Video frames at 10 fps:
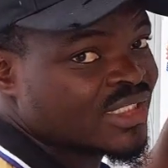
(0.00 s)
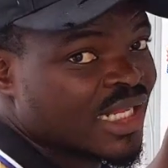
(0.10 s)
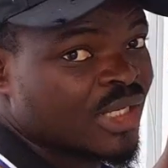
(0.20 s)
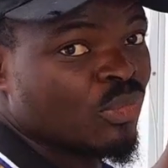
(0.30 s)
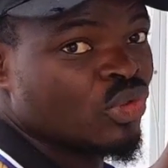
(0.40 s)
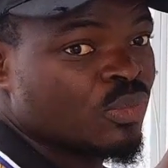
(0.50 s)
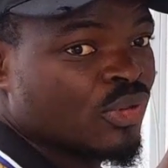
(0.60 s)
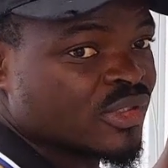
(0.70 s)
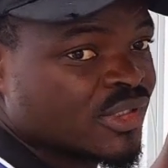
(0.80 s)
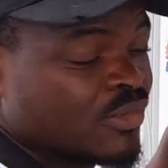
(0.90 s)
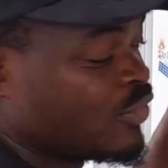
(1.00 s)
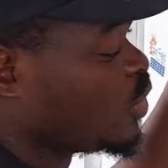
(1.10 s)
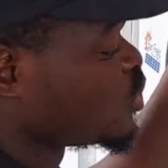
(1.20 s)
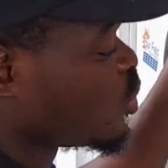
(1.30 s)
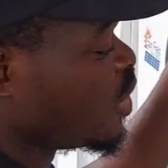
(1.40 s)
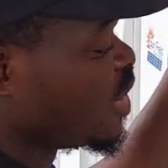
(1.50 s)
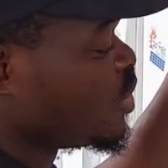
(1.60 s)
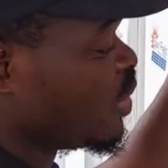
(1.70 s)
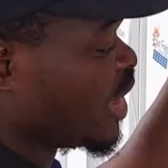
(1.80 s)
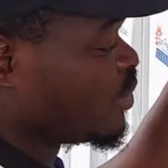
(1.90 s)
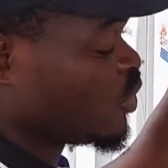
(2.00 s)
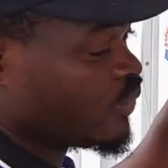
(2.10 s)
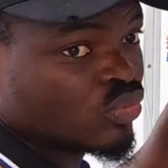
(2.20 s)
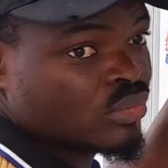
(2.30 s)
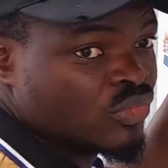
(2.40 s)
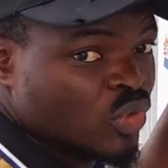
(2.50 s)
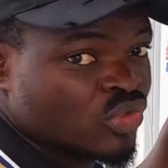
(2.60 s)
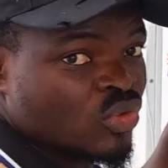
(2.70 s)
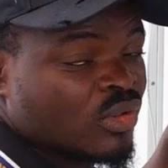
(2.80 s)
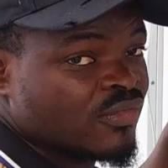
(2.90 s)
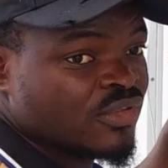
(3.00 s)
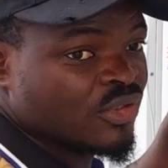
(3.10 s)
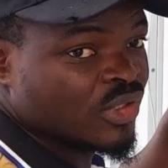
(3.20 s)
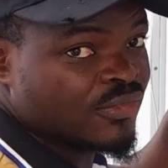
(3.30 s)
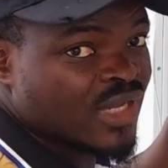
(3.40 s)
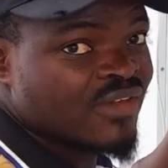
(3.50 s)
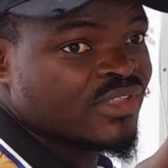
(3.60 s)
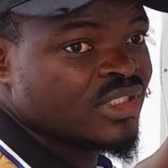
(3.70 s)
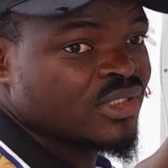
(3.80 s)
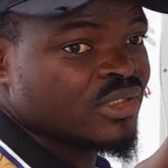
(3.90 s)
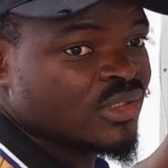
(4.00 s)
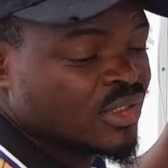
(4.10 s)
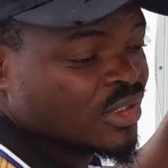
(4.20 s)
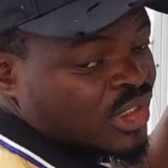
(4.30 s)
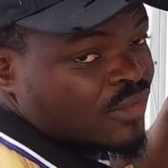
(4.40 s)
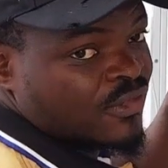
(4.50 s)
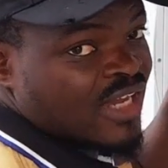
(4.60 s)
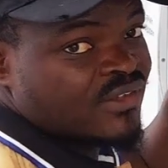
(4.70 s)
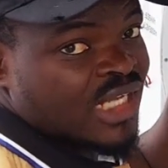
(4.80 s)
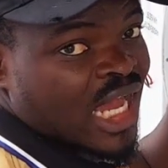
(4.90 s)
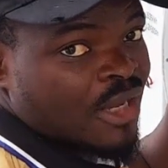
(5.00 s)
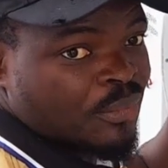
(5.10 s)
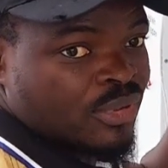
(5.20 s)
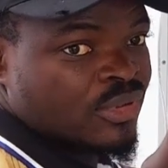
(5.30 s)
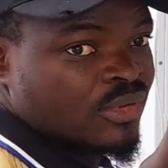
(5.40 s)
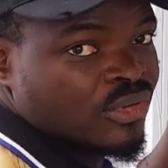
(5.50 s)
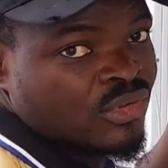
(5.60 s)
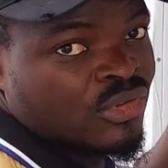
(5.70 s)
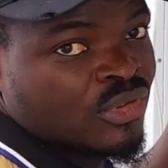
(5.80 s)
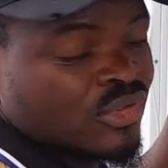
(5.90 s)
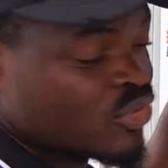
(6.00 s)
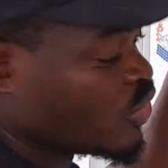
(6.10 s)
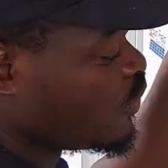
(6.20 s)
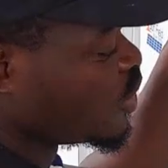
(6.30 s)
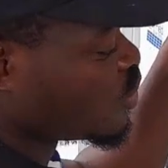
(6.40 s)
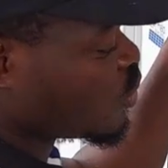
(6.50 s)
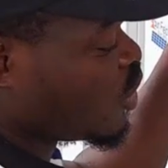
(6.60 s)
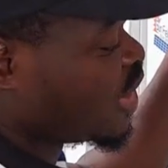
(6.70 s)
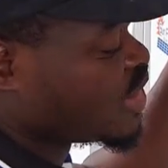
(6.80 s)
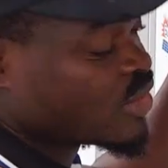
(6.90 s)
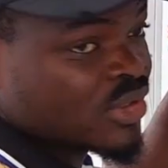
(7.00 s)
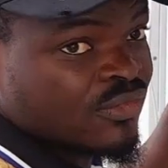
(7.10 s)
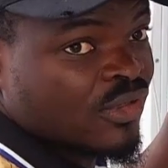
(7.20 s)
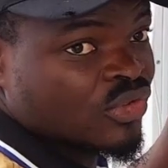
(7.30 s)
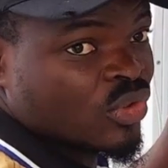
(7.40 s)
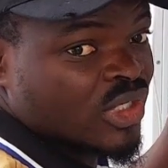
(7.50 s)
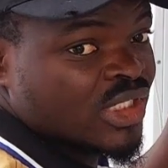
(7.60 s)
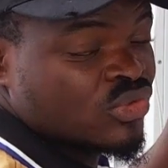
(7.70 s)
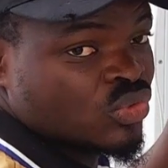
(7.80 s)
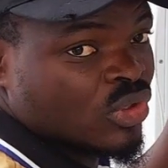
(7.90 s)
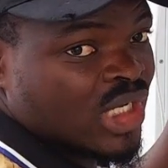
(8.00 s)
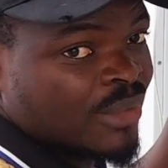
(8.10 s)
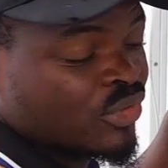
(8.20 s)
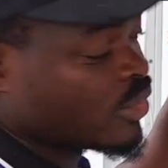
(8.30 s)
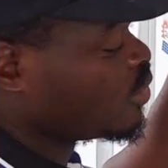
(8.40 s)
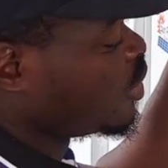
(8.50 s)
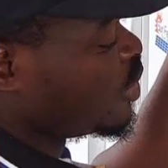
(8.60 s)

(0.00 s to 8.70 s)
or less like mode force. You want to connect your laptop, not to configure. If you have the app, so if you want to connect to your laptop,